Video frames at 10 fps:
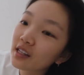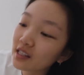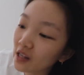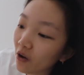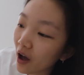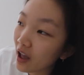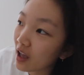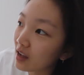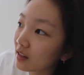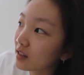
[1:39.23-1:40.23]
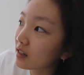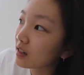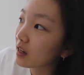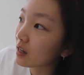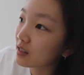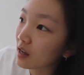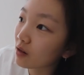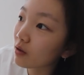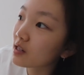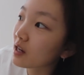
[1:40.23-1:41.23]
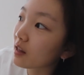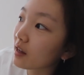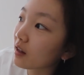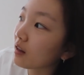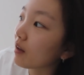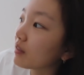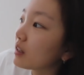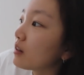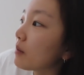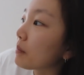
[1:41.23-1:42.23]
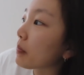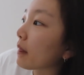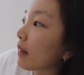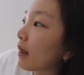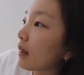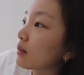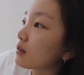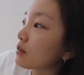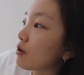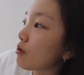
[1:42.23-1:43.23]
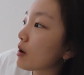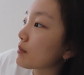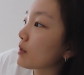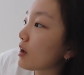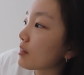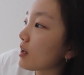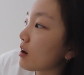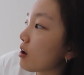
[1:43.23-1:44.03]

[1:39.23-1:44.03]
So I ate a sandwich at like 11. So I'm not that